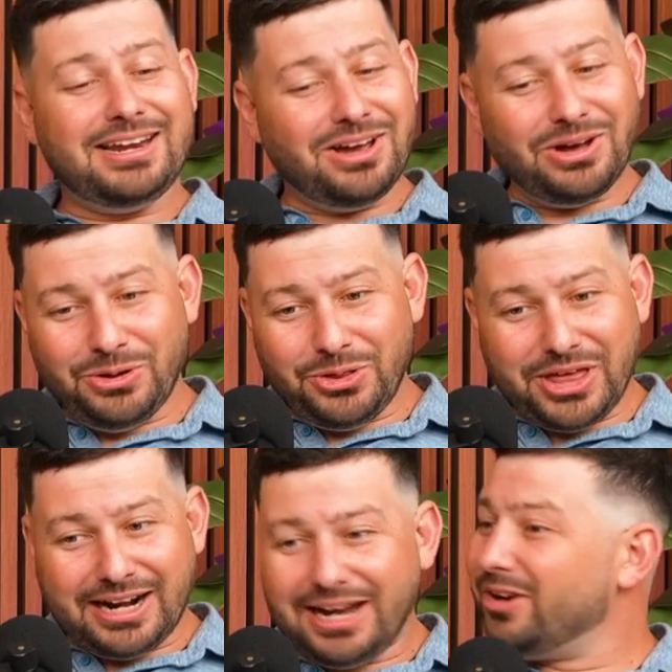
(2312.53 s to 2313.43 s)
know
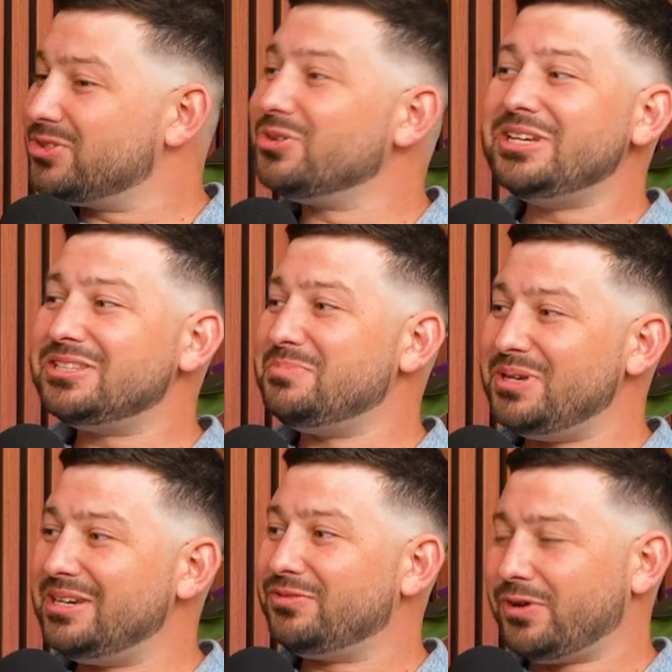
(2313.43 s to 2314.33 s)
that I also need to
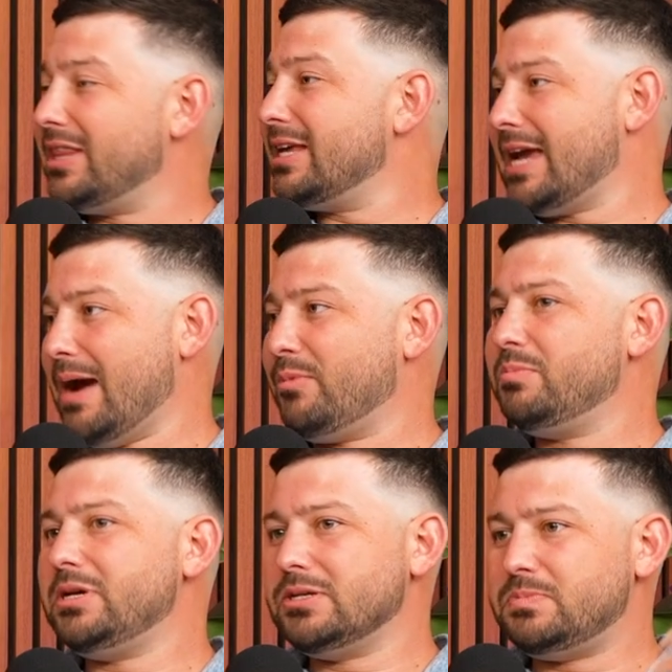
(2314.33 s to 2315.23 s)
be in front of the camera
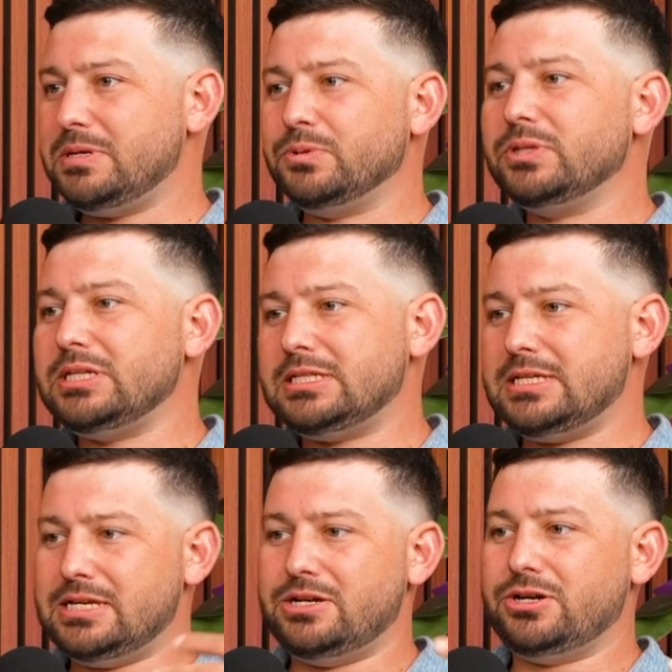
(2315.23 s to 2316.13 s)
because people need to
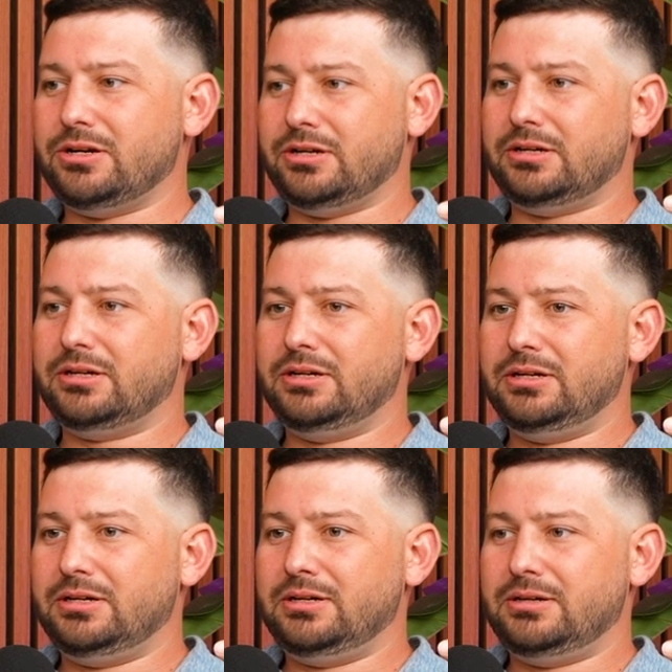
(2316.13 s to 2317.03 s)
hear
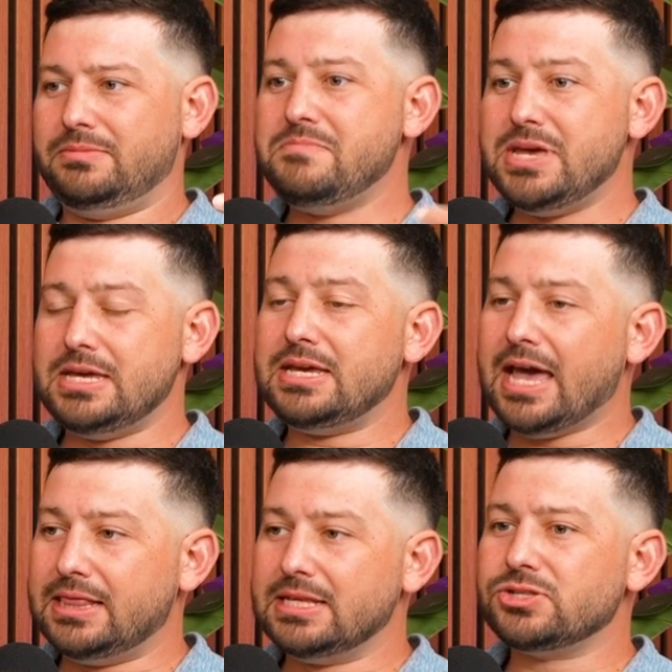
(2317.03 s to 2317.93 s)
me.
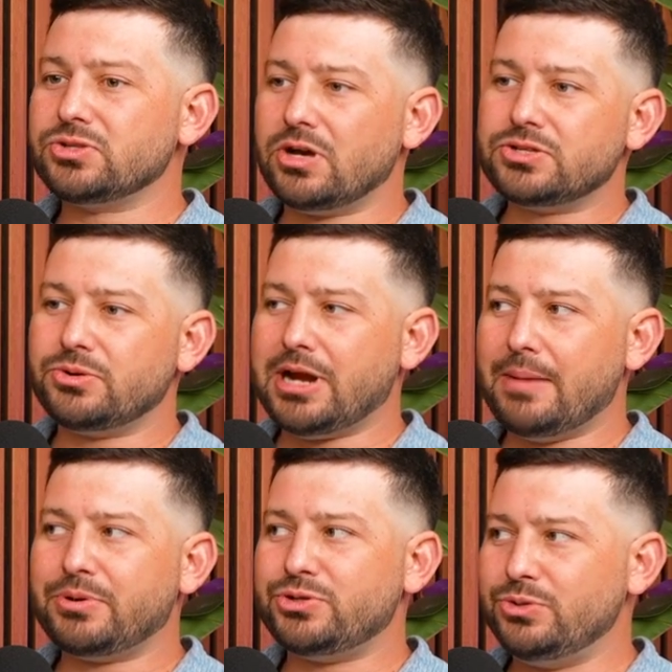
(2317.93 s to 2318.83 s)
And this is also an
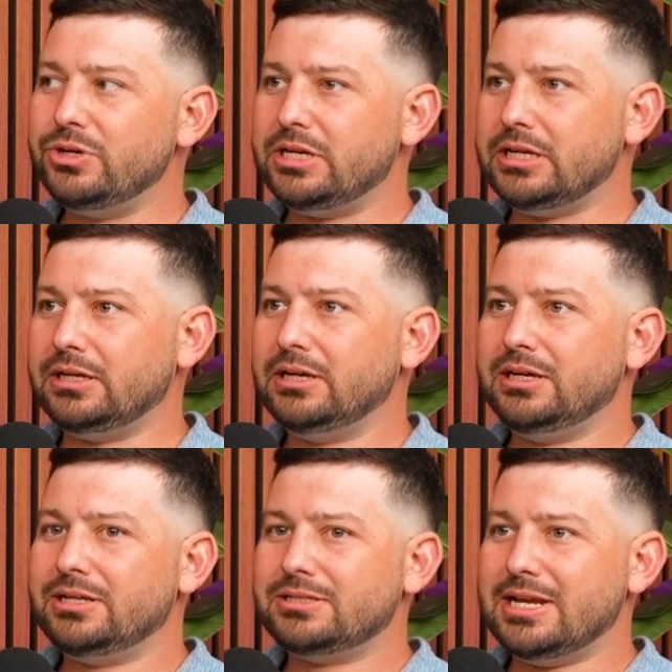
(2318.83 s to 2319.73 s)
opportunity
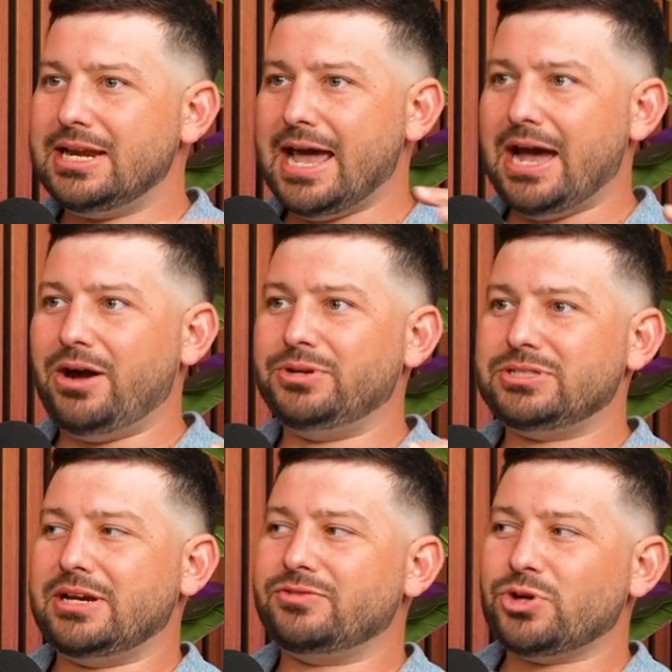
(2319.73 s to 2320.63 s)
to now,
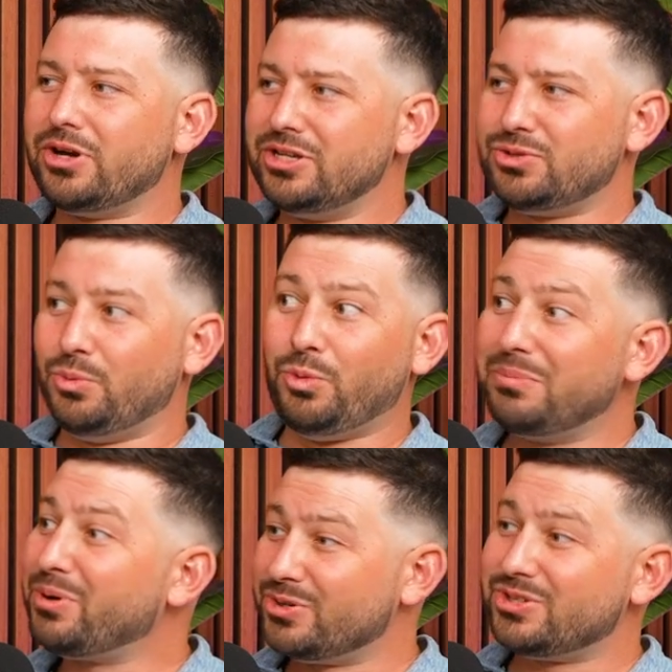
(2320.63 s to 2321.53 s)
instead of talking to one
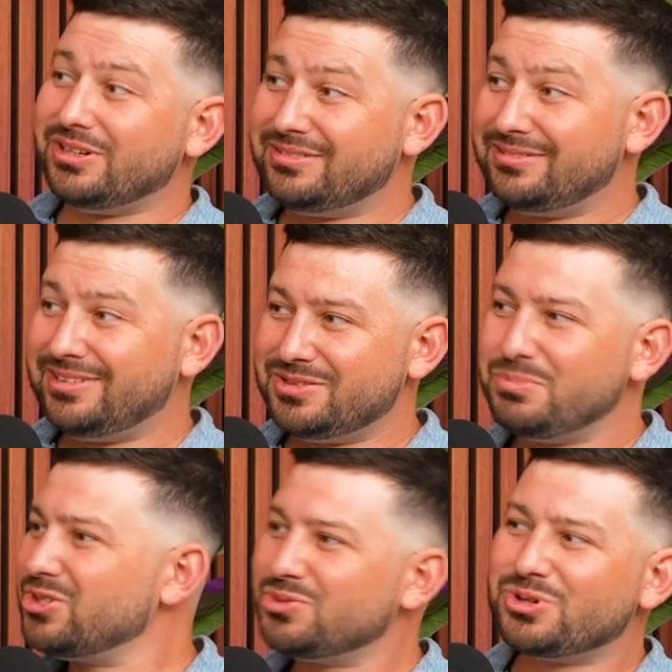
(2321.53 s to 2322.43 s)
person, as
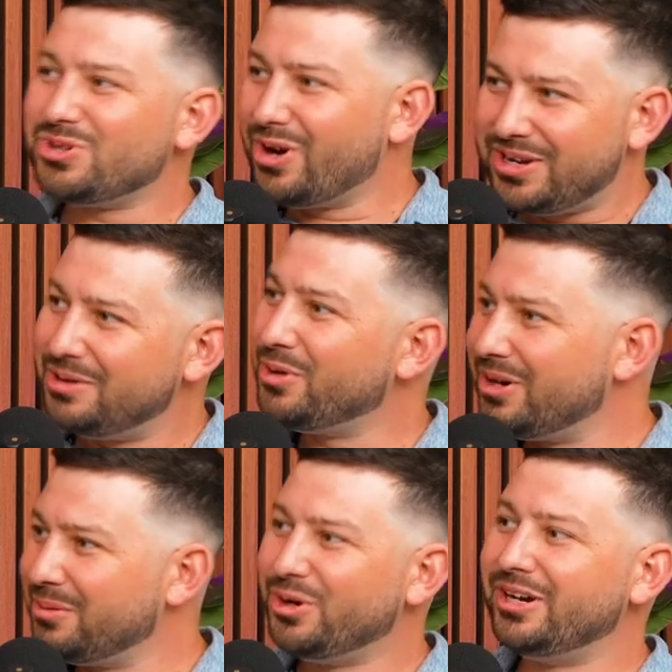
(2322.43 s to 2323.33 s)
much as we're talking
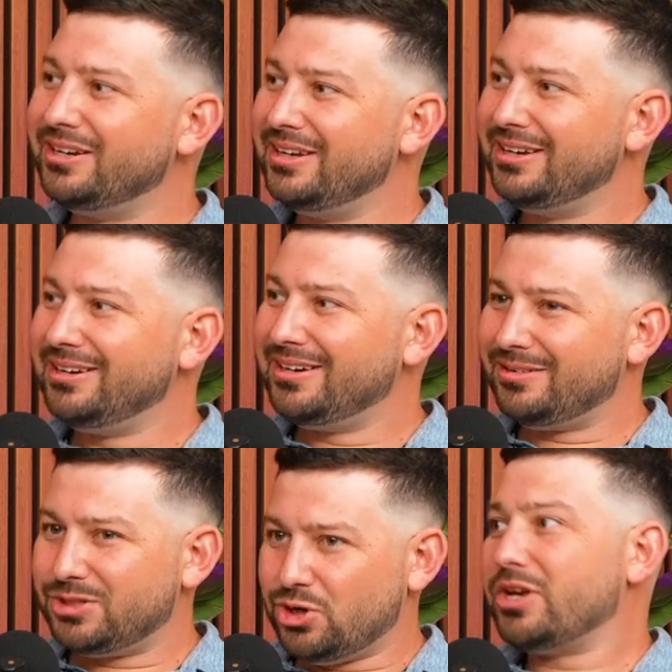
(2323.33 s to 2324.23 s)
one-on-one,
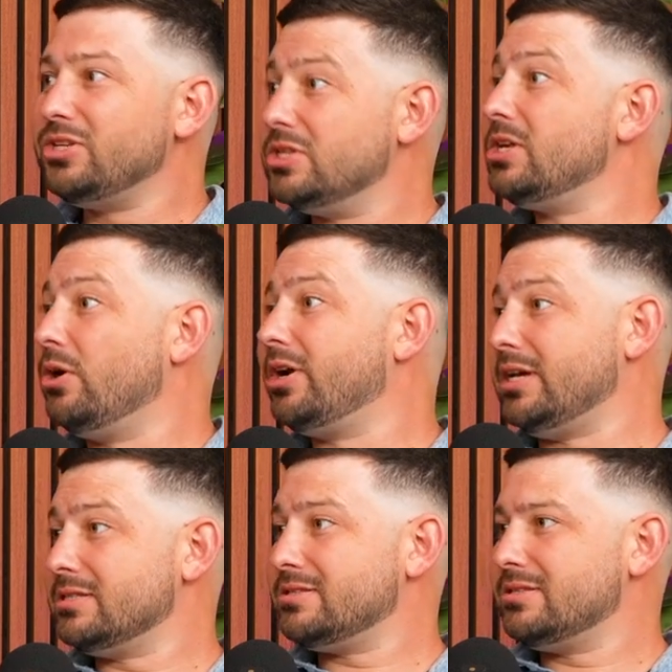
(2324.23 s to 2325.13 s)
we're talking to the
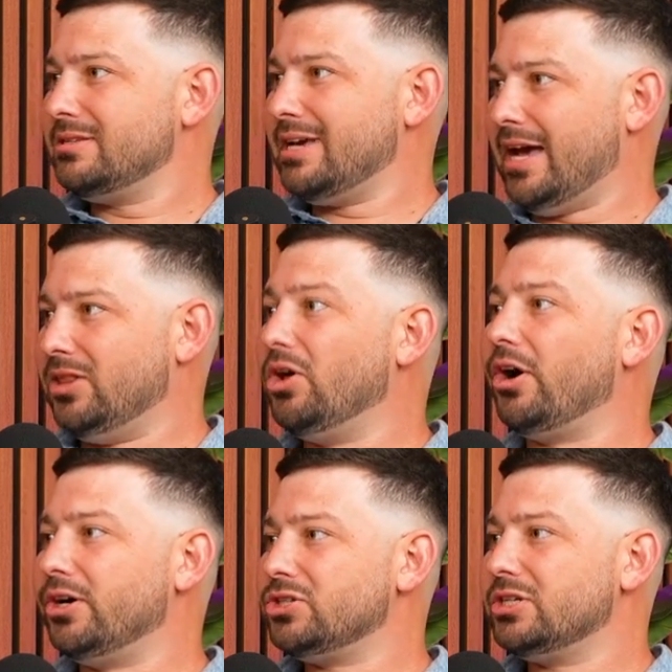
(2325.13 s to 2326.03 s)
audience at
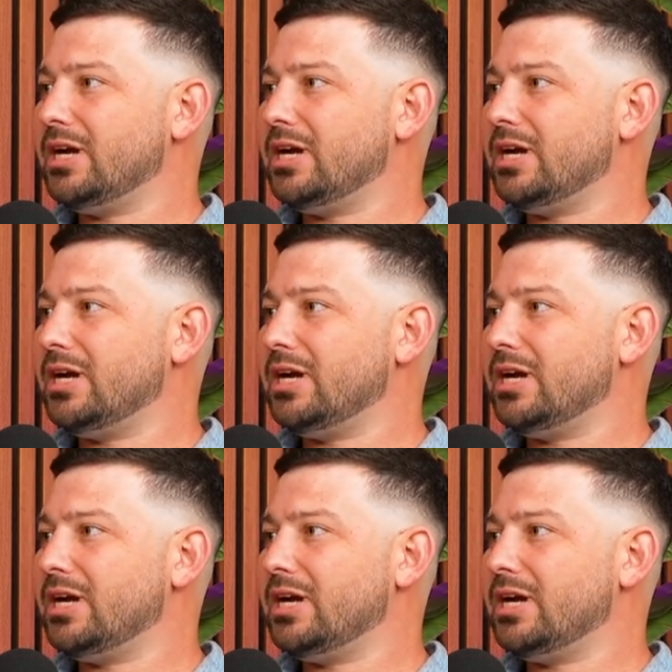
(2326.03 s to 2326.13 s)
large.